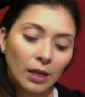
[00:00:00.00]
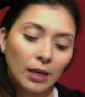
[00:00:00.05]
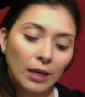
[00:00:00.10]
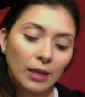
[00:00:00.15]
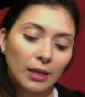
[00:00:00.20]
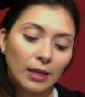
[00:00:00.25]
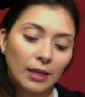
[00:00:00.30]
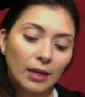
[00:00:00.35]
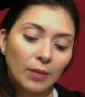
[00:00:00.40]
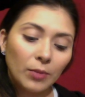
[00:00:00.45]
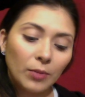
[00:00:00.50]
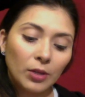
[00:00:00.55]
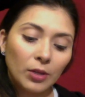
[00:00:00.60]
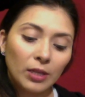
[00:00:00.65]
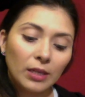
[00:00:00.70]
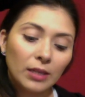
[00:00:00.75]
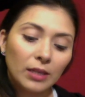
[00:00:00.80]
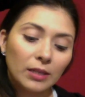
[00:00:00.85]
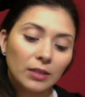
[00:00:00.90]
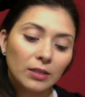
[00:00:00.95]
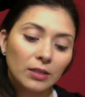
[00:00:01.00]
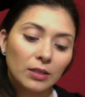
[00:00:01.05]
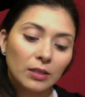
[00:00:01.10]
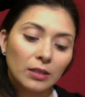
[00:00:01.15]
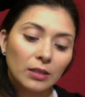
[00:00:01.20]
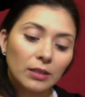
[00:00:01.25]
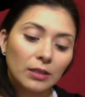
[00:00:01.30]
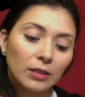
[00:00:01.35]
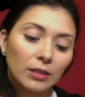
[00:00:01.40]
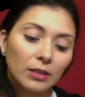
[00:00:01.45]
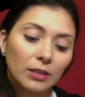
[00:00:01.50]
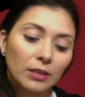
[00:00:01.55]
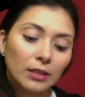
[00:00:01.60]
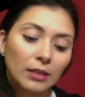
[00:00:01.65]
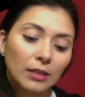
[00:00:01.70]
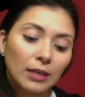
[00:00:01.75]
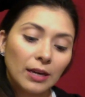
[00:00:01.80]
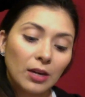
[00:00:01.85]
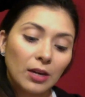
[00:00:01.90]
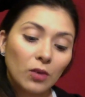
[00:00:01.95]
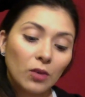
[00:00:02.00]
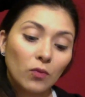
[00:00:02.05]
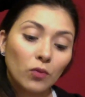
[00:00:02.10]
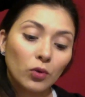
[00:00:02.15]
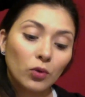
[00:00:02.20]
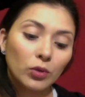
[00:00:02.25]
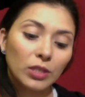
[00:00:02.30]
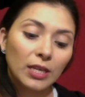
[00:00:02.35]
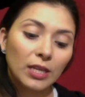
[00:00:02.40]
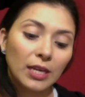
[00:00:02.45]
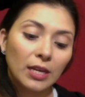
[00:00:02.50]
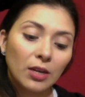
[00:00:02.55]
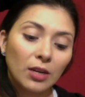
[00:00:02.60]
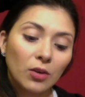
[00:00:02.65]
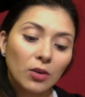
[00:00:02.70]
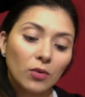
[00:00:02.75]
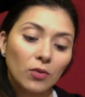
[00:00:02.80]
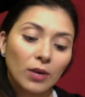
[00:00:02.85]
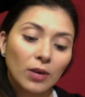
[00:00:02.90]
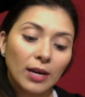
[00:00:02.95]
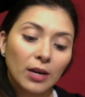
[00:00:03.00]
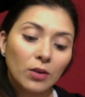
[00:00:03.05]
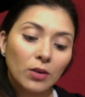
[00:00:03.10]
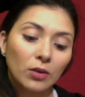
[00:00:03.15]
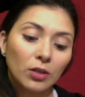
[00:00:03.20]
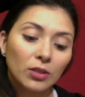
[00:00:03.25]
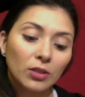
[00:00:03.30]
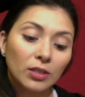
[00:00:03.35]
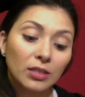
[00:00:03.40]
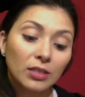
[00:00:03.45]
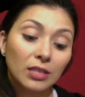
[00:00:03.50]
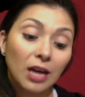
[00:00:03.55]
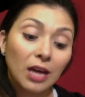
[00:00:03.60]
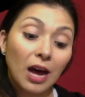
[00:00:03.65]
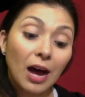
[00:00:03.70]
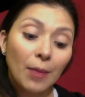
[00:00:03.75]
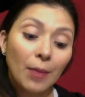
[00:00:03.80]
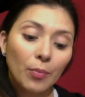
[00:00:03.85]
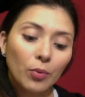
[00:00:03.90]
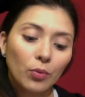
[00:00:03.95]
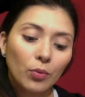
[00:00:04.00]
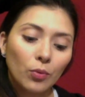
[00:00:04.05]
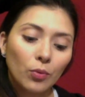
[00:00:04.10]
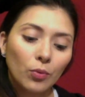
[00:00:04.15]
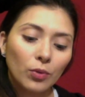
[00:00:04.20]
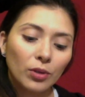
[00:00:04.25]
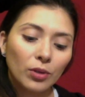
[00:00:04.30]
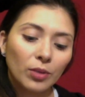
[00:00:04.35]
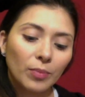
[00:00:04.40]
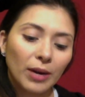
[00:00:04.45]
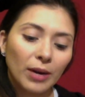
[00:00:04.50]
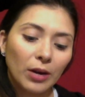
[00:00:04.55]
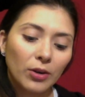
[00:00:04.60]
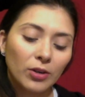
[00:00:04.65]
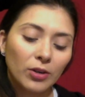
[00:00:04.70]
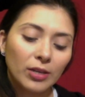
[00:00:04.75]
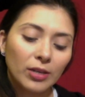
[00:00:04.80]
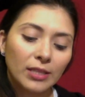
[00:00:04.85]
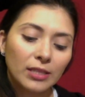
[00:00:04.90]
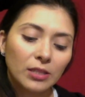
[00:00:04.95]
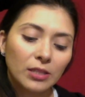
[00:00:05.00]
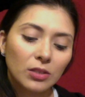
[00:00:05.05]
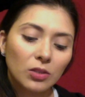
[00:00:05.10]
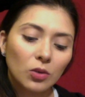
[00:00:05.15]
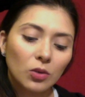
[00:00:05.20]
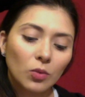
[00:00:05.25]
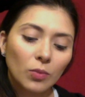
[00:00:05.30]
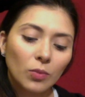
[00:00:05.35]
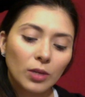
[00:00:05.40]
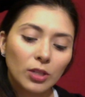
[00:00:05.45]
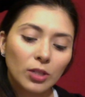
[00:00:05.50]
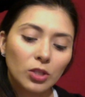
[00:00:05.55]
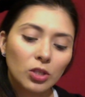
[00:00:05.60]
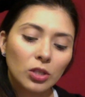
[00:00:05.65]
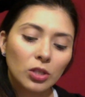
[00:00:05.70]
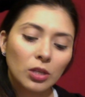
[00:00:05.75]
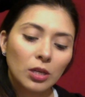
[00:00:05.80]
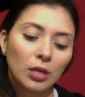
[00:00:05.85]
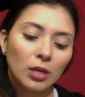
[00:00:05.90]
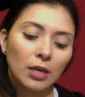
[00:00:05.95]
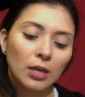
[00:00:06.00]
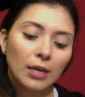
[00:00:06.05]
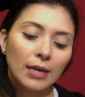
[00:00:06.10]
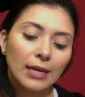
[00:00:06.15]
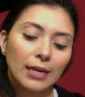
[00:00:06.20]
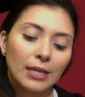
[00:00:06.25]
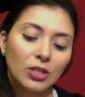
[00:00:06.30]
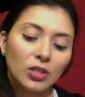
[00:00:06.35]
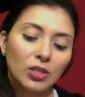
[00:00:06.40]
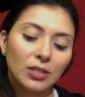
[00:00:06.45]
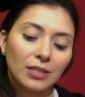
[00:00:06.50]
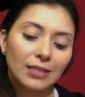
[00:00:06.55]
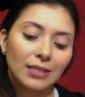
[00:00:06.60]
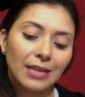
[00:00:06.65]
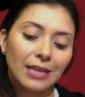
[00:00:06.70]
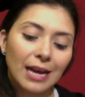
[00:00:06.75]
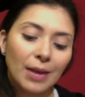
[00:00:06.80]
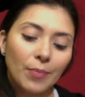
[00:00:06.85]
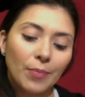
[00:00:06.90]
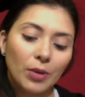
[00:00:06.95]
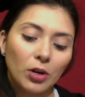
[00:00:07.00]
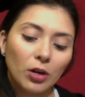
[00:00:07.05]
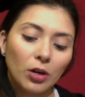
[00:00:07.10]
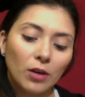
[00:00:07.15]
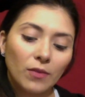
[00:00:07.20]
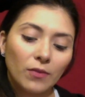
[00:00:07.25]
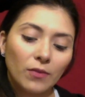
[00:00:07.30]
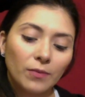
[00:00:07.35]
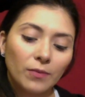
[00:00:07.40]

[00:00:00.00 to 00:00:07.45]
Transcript: then I'm gonna kind of rotate it around on the top where the powder isn't so much and just tap it off.